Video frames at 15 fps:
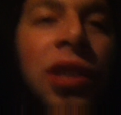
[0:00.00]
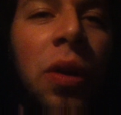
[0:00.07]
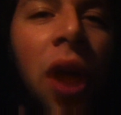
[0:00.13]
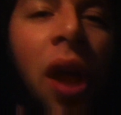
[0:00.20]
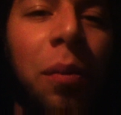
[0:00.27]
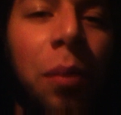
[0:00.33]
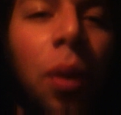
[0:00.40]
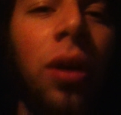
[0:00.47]
thing
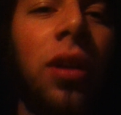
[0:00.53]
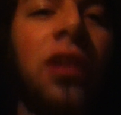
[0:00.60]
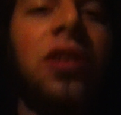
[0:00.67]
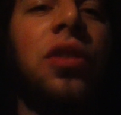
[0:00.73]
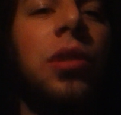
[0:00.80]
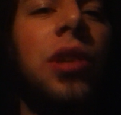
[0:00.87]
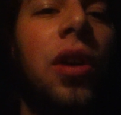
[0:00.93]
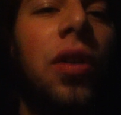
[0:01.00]
we're not in
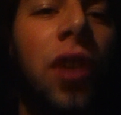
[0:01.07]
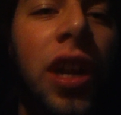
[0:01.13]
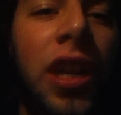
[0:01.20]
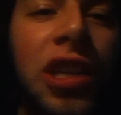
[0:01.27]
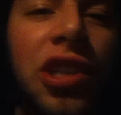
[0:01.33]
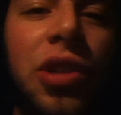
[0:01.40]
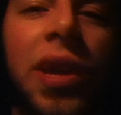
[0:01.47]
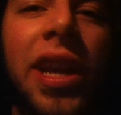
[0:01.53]
Portland, so we don't
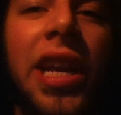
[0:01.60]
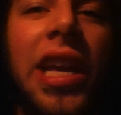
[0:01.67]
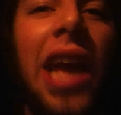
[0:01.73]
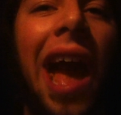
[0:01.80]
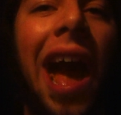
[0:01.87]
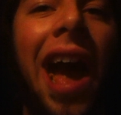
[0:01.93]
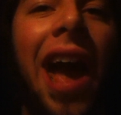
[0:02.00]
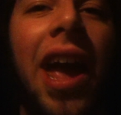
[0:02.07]
run into
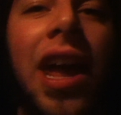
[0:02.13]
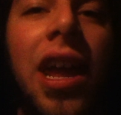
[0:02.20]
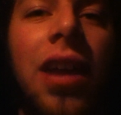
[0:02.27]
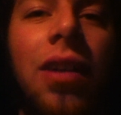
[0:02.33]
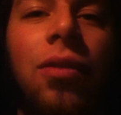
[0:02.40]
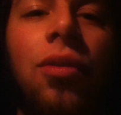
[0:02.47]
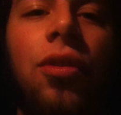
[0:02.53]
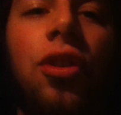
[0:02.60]
any
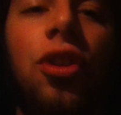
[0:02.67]
Iranians.